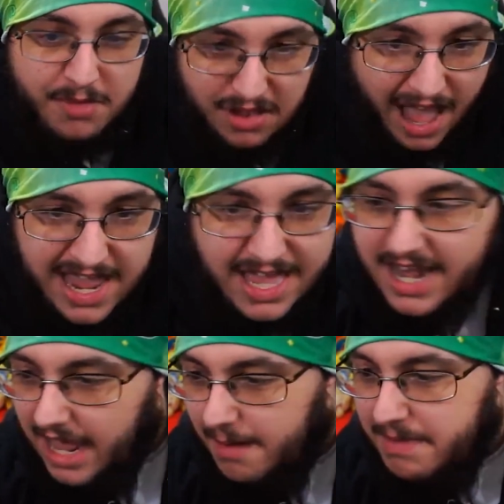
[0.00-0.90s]

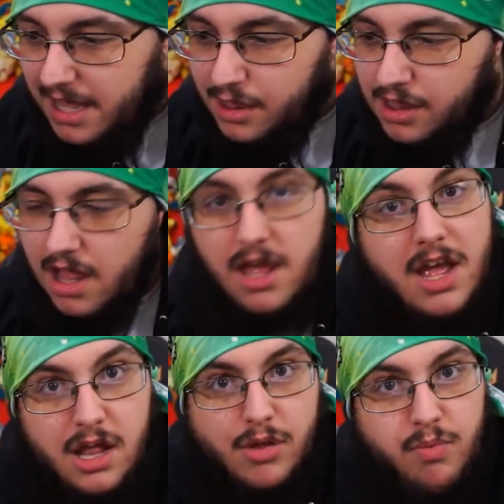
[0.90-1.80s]
liking it, because
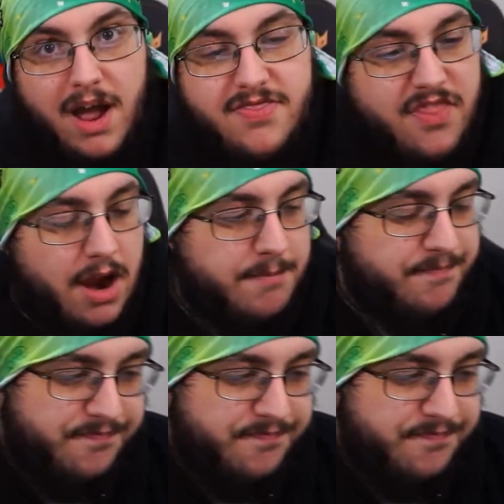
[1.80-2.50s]
it's right there.